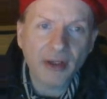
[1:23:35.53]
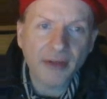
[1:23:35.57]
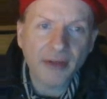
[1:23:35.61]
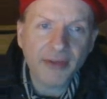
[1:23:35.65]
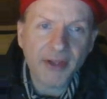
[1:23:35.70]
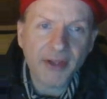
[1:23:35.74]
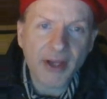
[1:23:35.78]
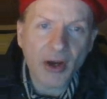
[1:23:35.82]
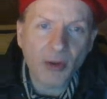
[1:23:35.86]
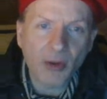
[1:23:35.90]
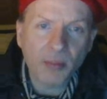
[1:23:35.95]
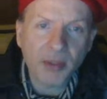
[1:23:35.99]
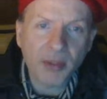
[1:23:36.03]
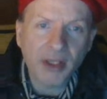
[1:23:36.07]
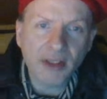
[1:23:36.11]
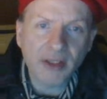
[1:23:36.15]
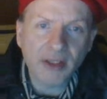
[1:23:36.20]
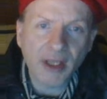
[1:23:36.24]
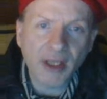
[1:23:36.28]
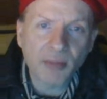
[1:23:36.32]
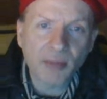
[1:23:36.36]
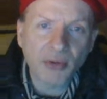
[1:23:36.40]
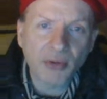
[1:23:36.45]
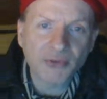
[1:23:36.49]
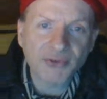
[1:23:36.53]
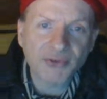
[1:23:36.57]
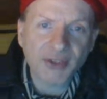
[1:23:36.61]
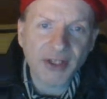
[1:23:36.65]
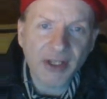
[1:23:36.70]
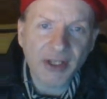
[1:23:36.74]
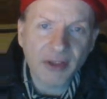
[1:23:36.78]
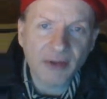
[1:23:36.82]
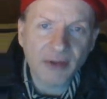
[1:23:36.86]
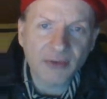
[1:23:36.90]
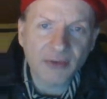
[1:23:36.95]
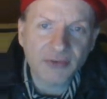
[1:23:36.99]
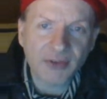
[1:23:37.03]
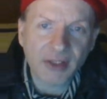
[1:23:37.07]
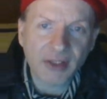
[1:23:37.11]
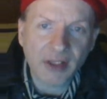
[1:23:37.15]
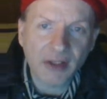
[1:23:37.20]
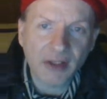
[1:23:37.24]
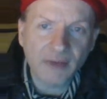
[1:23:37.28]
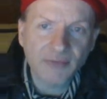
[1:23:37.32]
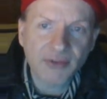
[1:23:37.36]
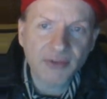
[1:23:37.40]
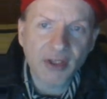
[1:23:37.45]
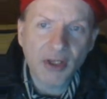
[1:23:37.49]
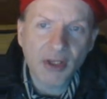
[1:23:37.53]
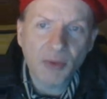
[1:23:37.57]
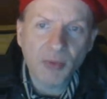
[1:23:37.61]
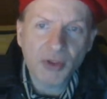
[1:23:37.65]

on the LP labels and inner sleeves,